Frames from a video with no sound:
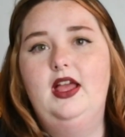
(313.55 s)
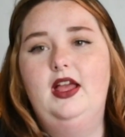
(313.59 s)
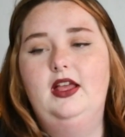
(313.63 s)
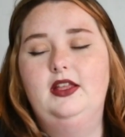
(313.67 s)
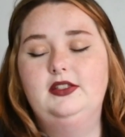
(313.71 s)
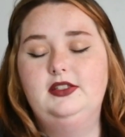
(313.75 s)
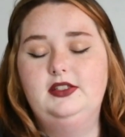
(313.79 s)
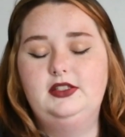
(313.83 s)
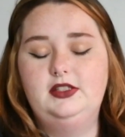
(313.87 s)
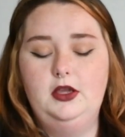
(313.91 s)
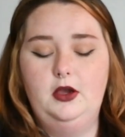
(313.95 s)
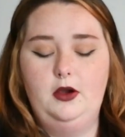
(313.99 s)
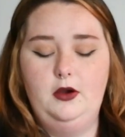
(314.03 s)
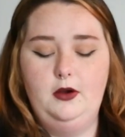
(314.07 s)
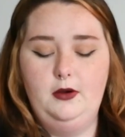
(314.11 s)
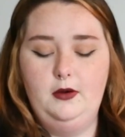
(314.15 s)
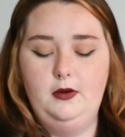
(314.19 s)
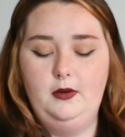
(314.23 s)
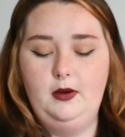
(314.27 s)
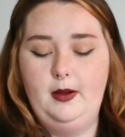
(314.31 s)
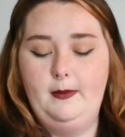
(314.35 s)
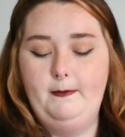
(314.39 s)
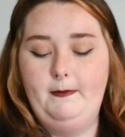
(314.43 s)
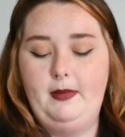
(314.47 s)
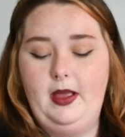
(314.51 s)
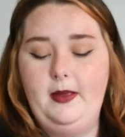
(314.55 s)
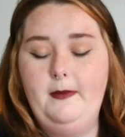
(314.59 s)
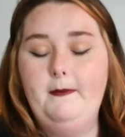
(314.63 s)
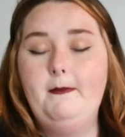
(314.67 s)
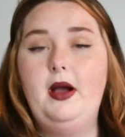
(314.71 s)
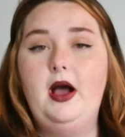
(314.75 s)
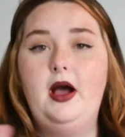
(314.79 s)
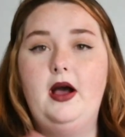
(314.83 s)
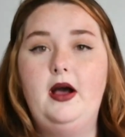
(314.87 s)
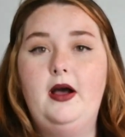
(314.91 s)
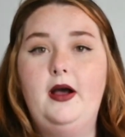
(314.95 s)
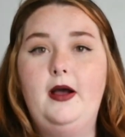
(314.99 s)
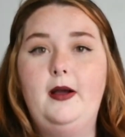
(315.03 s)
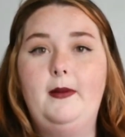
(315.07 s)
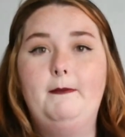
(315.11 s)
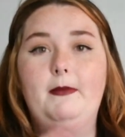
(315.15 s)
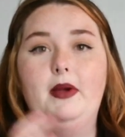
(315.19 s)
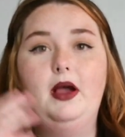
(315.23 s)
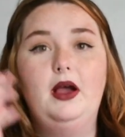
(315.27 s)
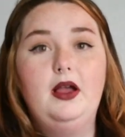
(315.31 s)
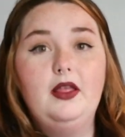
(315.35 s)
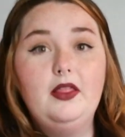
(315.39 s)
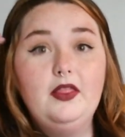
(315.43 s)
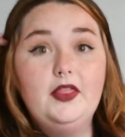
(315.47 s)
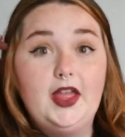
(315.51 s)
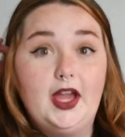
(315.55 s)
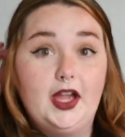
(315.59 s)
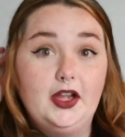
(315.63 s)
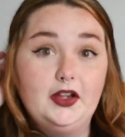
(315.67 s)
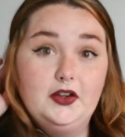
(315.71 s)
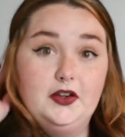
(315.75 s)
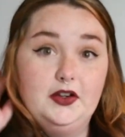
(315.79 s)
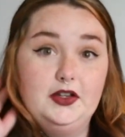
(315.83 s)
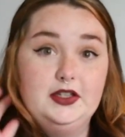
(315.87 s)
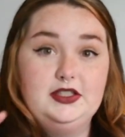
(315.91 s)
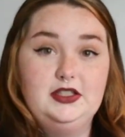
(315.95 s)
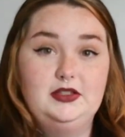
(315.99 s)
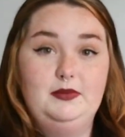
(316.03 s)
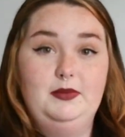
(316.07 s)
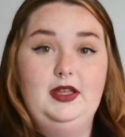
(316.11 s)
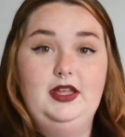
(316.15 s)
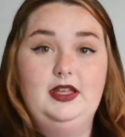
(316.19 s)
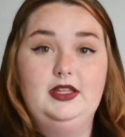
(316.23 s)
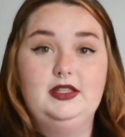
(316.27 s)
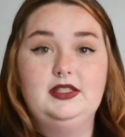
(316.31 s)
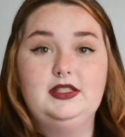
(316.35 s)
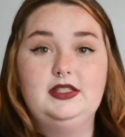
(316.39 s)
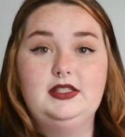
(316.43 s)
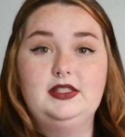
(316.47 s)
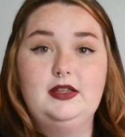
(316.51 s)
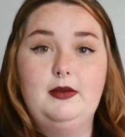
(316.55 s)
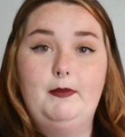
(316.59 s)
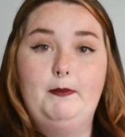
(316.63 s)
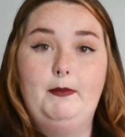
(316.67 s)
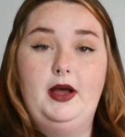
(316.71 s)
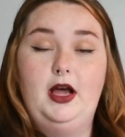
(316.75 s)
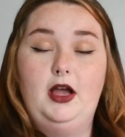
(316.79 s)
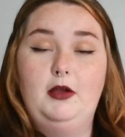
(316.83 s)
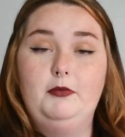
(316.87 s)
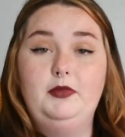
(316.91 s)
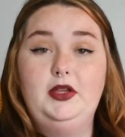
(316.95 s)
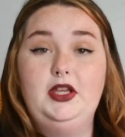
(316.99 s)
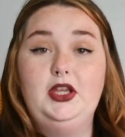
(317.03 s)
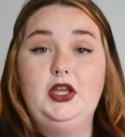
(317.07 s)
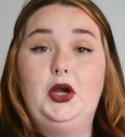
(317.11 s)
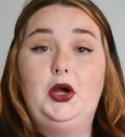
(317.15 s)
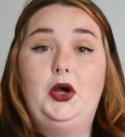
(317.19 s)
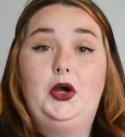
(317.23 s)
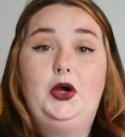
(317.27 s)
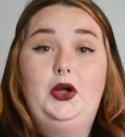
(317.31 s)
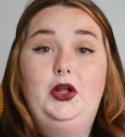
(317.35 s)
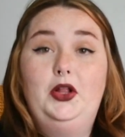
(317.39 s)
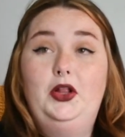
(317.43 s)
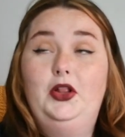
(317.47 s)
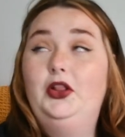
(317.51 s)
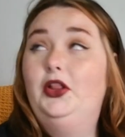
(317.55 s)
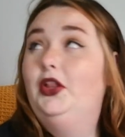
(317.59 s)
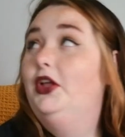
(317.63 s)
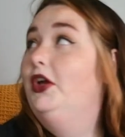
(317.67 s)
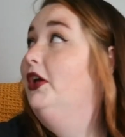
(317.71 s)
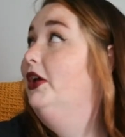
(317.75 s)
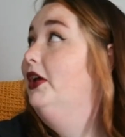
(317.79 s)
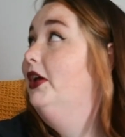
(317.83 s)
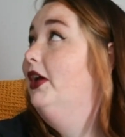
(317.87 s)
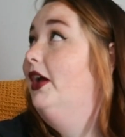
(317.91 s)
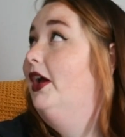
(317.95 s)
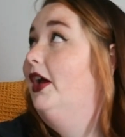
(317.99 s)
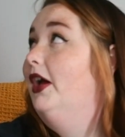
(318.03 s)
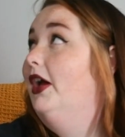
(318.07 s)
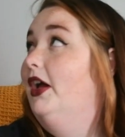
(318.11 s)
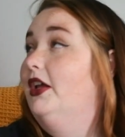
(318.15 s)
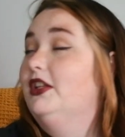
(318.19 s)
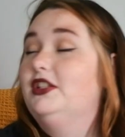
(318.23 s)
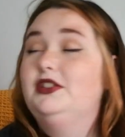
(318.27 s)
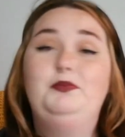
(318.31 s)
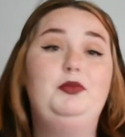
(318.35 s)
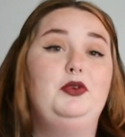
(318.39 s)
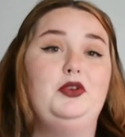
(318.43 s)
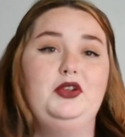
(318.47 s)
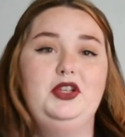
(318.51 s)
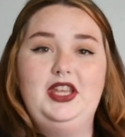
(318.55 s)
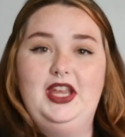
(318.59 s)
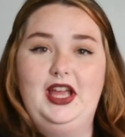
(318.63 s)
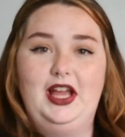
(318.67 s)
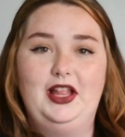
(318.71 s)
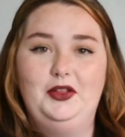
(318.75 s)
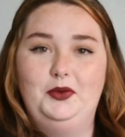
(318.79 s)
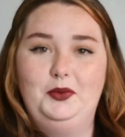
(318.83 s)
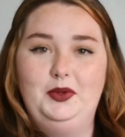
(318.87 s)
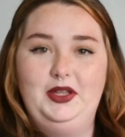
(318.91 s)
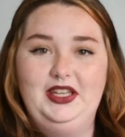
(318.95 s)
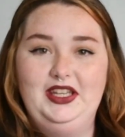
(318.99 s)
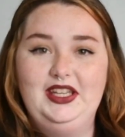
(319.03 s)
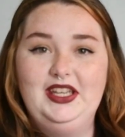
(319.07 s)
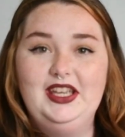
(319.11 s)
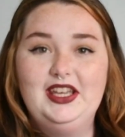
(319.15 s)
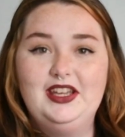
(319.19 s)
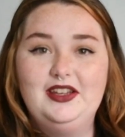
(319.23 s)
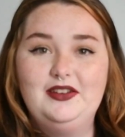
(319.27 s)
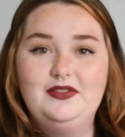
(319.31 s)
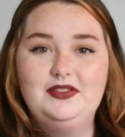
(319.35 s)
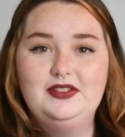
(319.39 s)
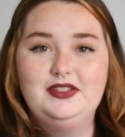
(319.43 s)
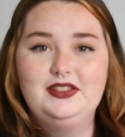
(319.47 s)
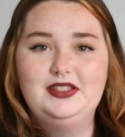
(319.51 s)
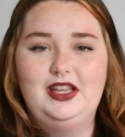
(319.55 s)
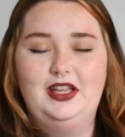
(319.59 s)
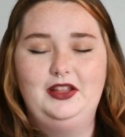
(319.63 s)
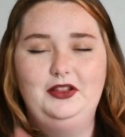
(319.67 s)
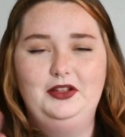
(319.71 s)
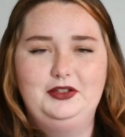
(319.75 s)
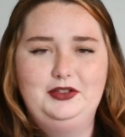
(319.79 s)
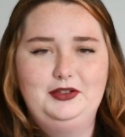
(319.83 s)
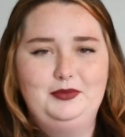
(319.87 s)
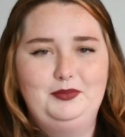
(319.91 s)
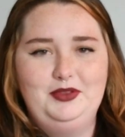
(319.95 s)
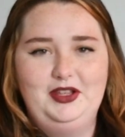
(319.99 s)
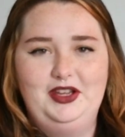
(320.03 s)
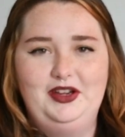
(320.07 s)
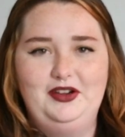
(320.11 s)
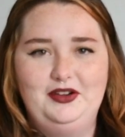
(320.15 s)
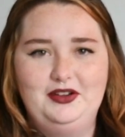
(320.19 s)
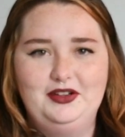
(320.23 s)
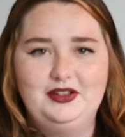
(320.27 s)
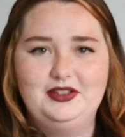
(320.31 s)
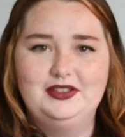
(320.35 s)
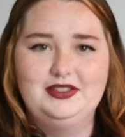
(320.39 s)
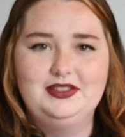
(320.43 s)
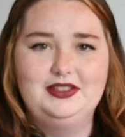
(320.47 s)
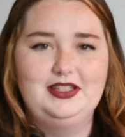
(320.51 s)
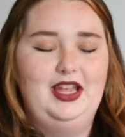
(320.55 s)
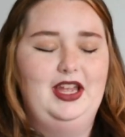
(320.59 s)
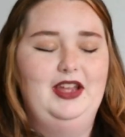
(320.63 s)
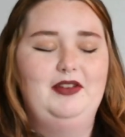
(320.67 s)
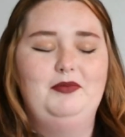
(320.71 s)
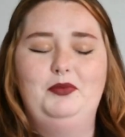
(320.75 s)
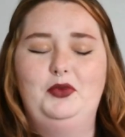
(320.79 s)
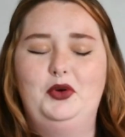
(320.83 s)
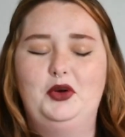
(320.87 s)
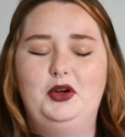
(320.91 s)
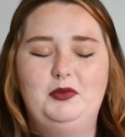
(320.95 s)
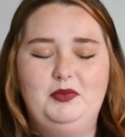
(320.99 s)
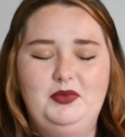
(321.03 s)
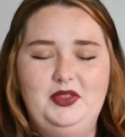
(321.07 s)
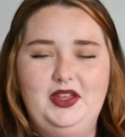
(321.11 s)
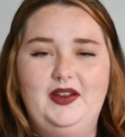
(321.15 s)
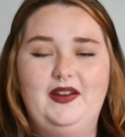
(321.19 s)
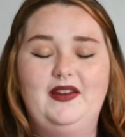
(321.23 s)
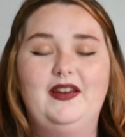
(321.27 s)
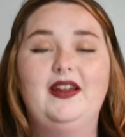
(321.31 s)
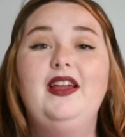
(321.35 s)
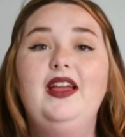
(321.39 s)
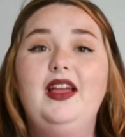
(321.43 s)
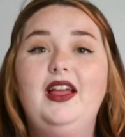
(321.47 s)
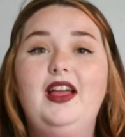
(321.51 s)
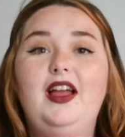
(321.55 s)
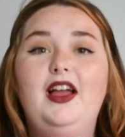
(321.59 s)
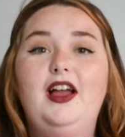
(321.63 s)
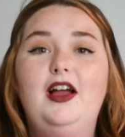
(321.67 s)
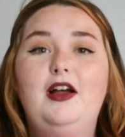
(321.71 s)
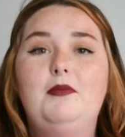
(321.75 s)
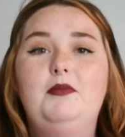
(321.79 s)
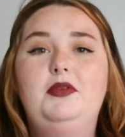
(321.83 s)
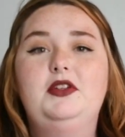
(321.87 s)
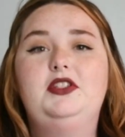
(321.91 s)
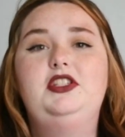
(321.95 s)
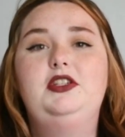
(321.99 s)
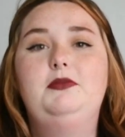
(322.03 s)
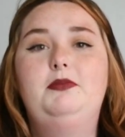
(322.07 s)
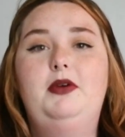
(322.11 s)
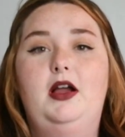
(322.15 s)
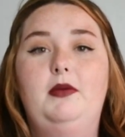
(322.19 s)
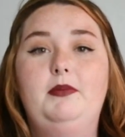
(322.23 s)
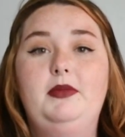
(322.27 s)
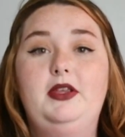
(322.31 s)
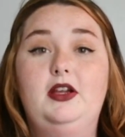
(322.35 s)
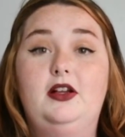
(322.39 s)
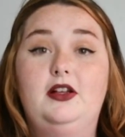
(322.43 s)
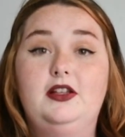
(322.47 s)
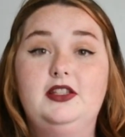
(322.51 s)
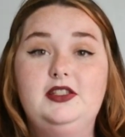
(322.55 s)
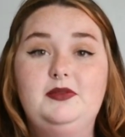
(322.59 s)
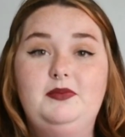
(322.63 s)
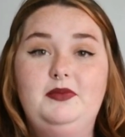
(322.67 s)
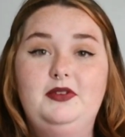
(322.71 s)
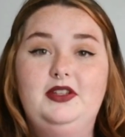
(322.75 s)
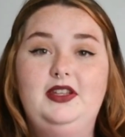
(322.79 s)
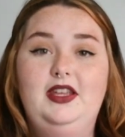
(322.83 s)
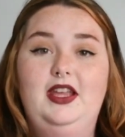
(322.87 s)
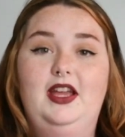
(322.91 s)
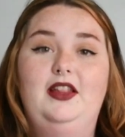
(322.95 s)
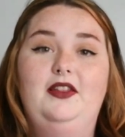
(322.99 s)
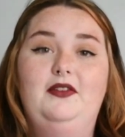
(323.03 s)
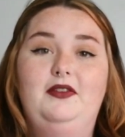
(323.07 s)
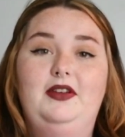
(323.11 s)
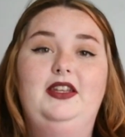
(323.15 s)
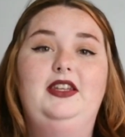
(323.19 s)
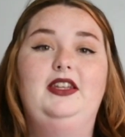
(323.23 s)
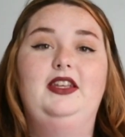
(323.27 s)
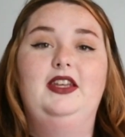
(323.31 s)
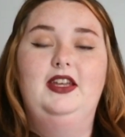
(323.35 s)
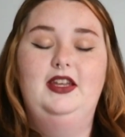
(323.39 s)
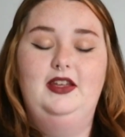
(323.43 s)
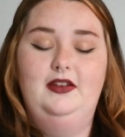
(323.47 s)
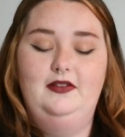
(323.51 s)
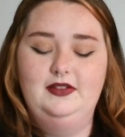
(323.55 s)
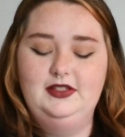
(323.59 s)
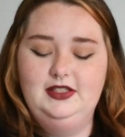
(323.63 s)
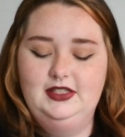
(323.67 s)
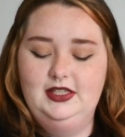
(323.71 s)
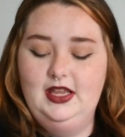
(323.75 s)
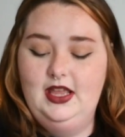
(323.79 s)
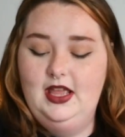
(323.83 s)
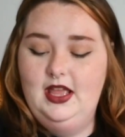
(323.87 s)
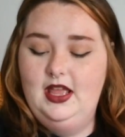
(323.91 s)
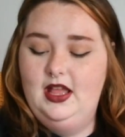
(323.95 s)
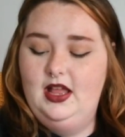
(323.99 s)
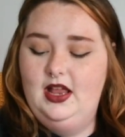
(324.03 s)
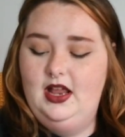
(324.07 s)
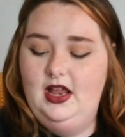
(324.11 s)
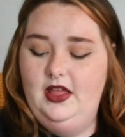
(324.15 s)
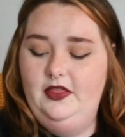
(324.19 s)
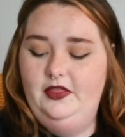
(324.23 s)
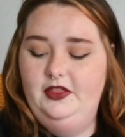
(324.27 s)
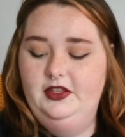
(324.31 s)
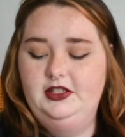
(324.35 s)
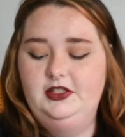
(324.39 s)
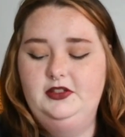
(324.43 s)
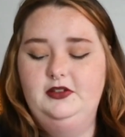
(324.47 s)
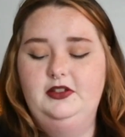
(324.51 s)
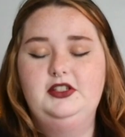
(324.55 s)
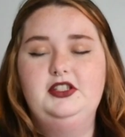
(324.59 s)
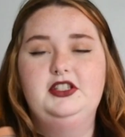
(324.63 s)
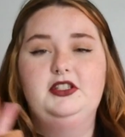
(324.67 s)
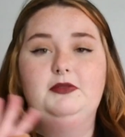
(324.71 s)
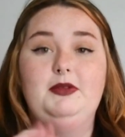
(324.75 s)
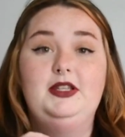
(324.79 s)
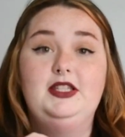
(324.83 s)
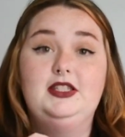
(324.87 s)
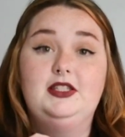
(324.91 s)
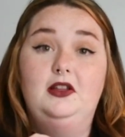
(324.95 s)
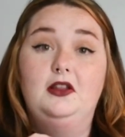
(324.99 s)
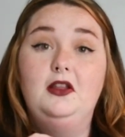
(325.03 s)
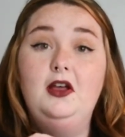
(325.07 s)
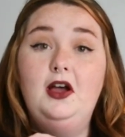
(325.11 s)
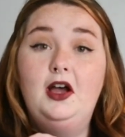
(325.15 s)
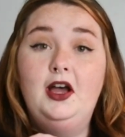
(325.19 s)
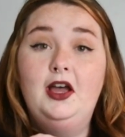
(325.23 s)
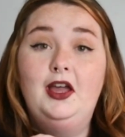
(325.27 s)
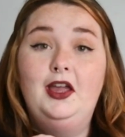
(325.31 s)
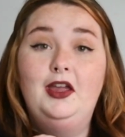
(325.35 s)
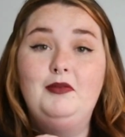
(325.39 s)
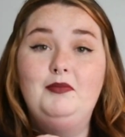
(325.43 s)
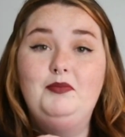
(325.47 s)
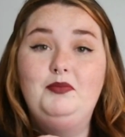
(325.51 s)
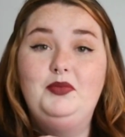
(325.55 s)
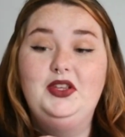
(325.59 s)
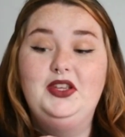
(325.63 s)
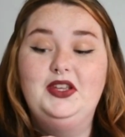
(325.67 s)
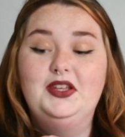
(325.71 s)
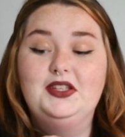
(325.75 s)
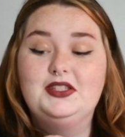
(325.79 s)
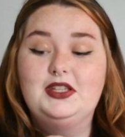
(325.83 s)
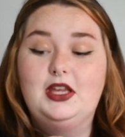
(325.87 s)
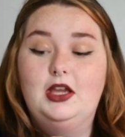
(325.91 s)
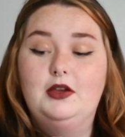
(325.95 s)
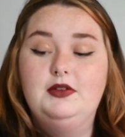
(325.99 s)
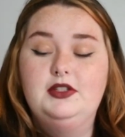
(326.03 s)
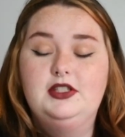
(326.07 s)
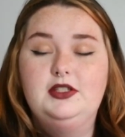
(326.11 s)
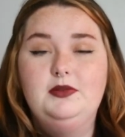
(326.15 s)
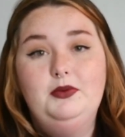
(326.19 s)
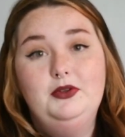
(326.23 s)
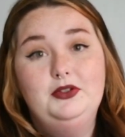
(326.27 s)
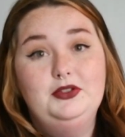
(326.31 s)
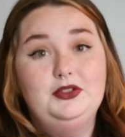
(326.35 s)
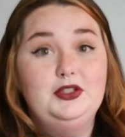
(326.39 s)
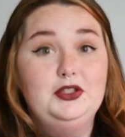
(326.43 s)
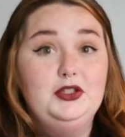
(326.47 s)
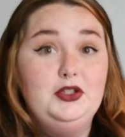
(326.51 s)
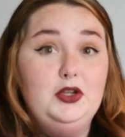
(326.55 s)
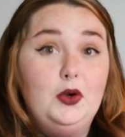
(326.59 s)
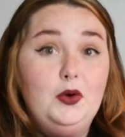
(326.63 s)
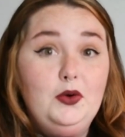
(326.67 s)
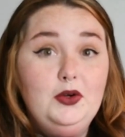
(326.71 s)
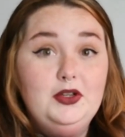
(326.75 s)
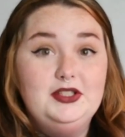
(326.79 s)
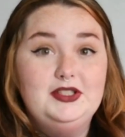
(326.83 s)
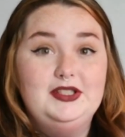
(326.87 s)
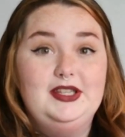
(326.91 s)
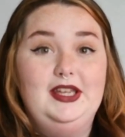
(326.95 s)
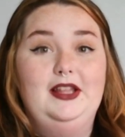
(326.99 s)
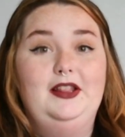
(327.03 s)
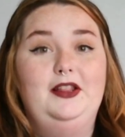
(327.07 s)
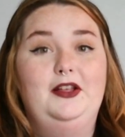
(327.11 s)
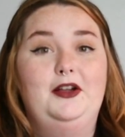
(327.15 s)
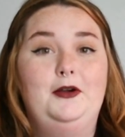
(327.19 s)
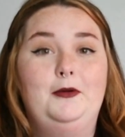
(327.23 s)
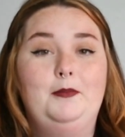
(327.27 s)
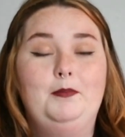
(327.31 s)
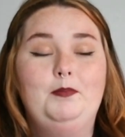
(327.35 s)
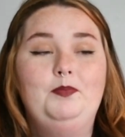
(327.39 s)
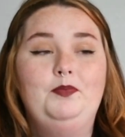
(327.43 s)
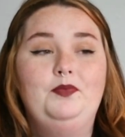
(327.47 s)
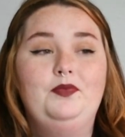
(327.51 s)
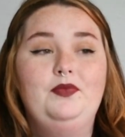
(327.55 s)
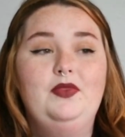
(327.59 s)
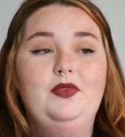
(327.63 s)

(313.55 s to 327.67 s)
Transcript: So my mom that Christmas bought me all spooky Halloween gifts. I looked up there because I have more up there. But she bought me all spooky Halloween gifts and this one just means a lot because I was supposed to go to Salem